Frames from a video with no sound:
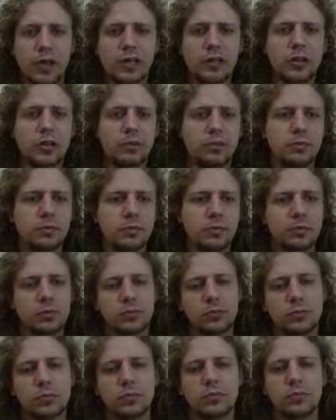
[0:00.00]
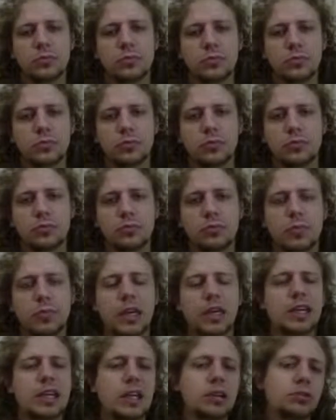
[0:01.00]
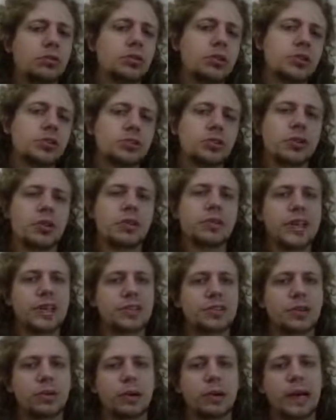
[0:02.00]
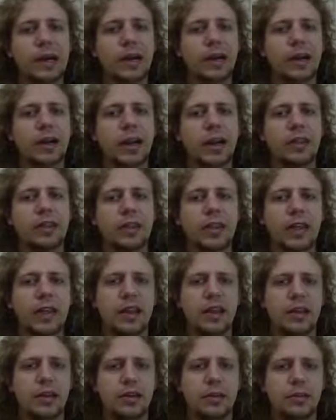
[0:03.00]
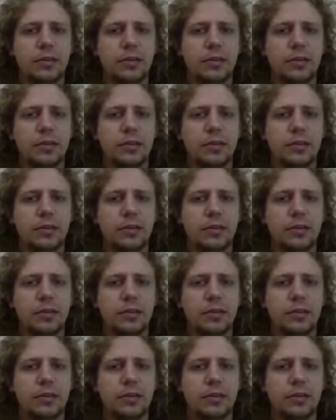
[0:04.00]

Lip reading: could make equal control of that square and then